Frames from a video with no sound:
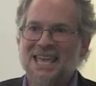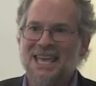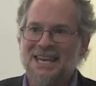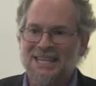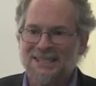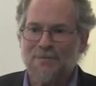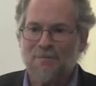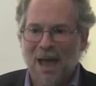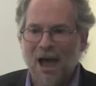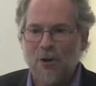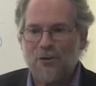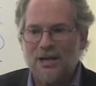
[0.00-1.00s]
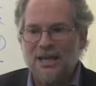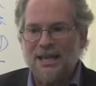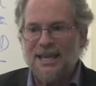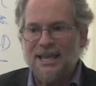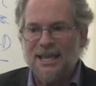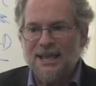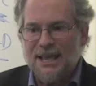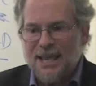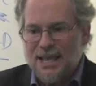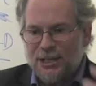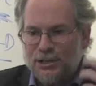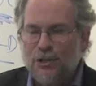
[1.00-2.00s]
It is about
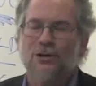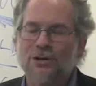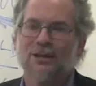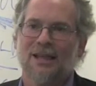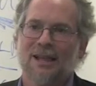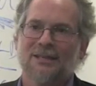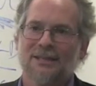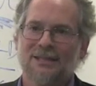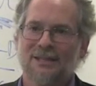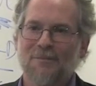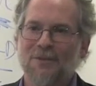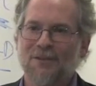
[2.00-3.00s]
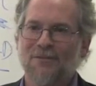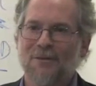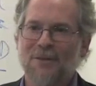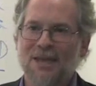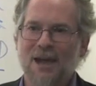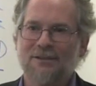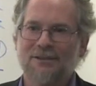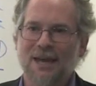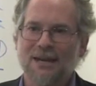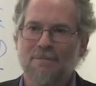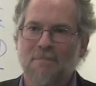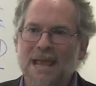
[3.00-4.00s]
internalizing something from the
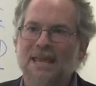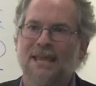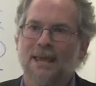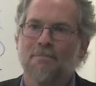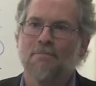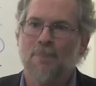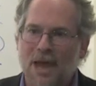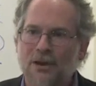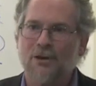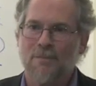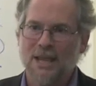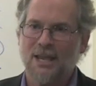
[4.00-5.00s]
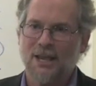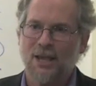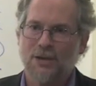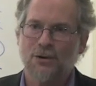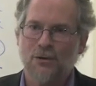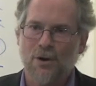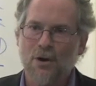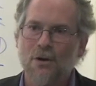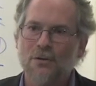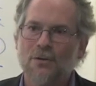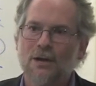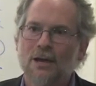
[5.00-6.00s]
outside and making it better, making it your
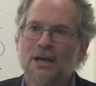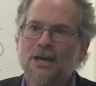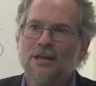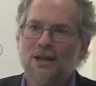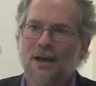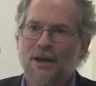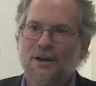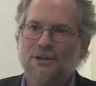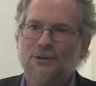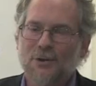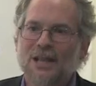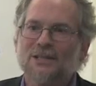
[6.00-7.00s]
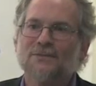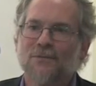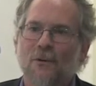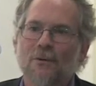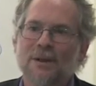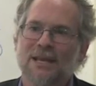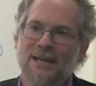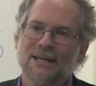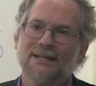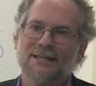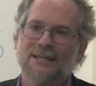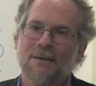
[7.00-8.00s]
own, transforming it
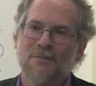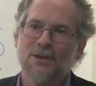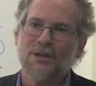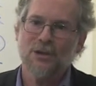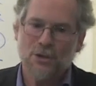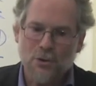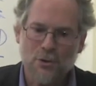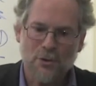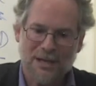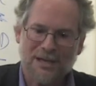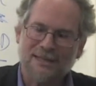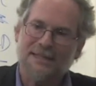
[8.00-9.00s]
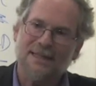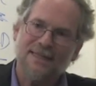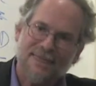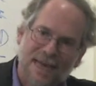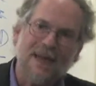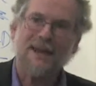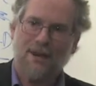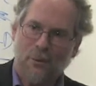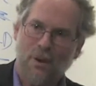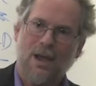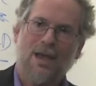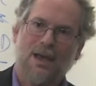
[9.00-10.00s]
into something new in a synthetic
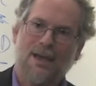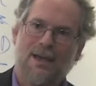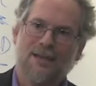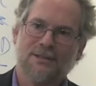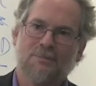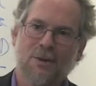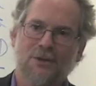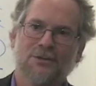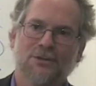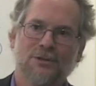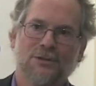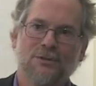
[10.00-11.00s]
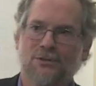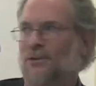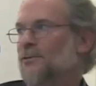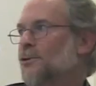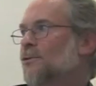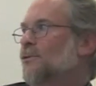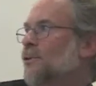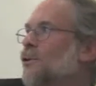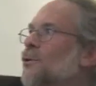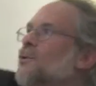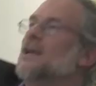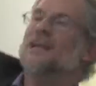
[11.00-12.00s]
way, as opposed to sort of
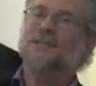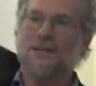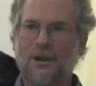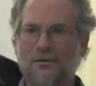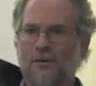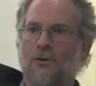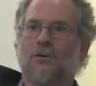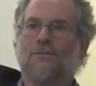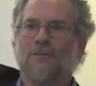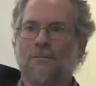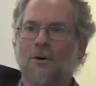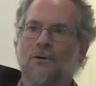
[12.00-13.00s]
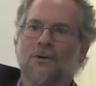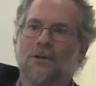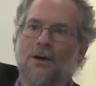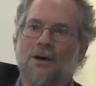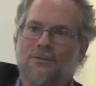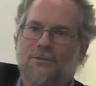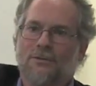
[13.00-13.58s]
creation from whole cloth.